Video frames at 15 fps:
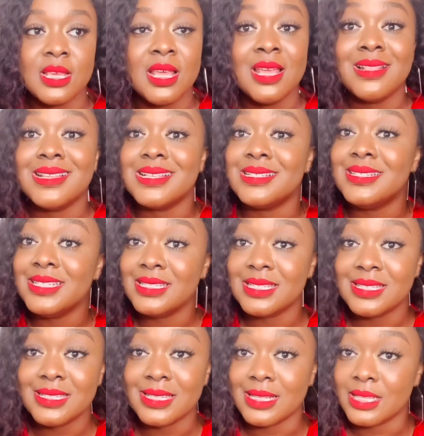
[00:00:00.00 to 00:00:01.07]
There's dignity
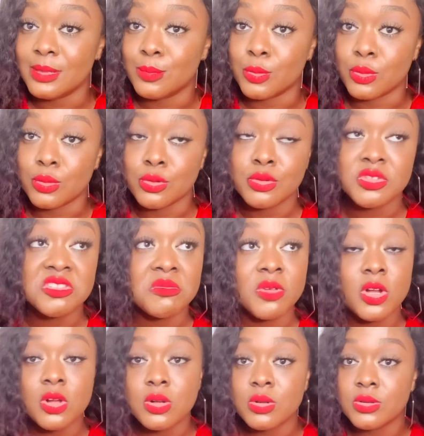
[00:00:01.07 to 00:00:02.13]
in labor. Some
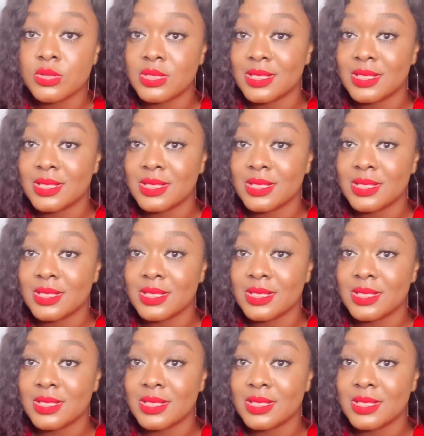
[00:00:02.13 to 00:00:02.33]
girls,